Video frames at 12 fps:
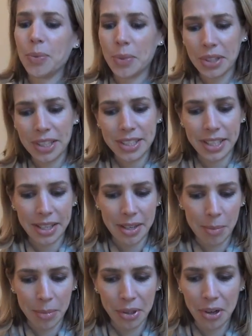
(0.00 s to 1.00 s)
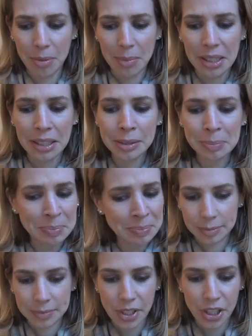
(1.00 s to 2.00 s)
really did a number on me.
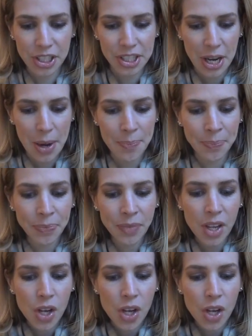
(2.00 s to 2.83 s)
Not a good time.